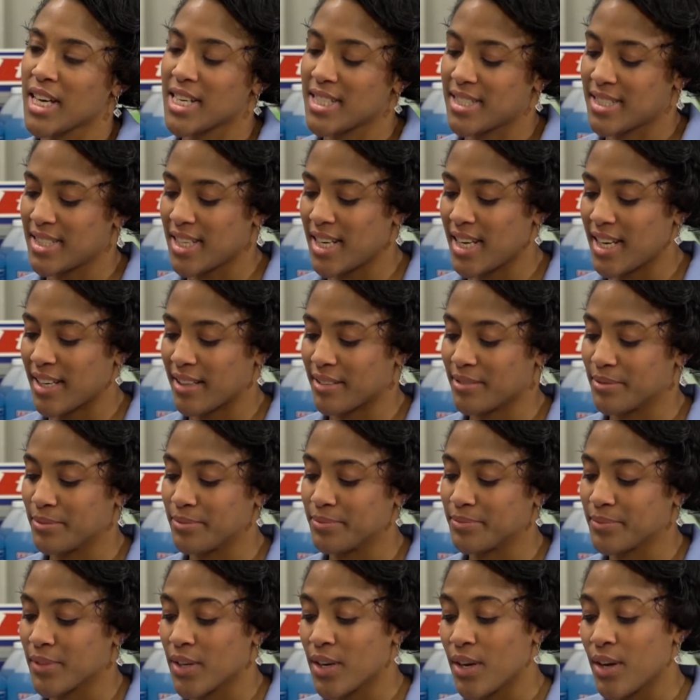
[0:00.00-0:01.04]
I see.
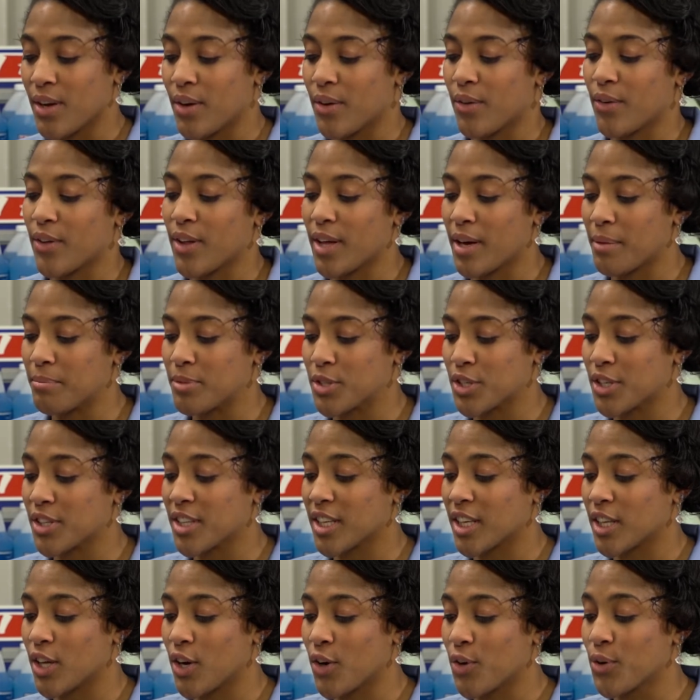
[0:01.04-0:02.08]
Well, I'm sure
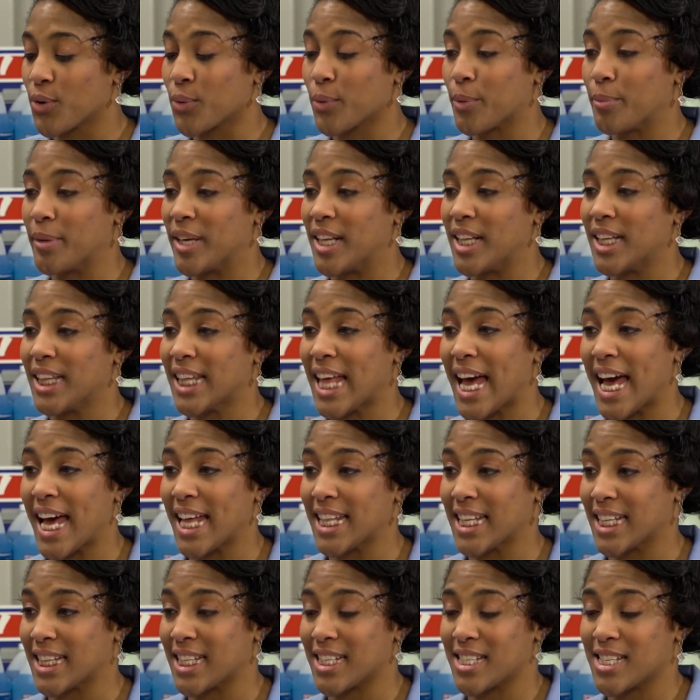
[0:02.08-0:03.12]
the owner will be
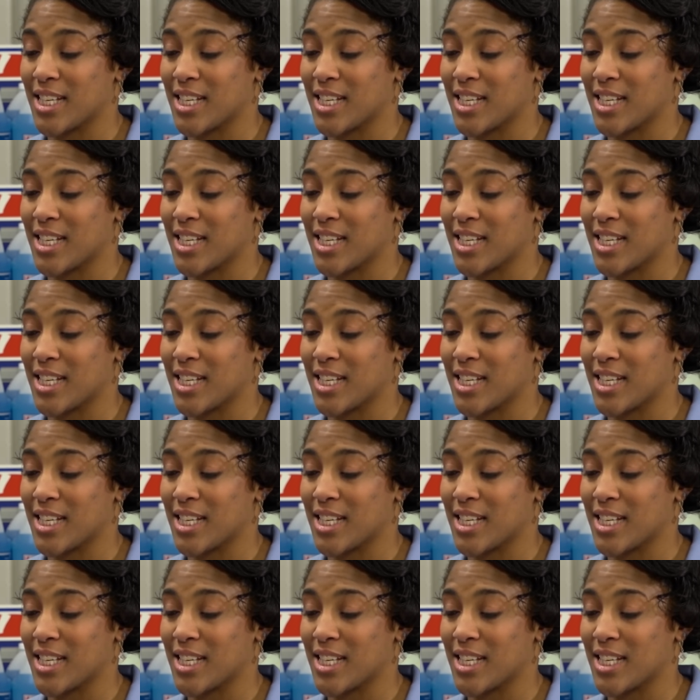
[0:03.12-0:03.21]
glad that the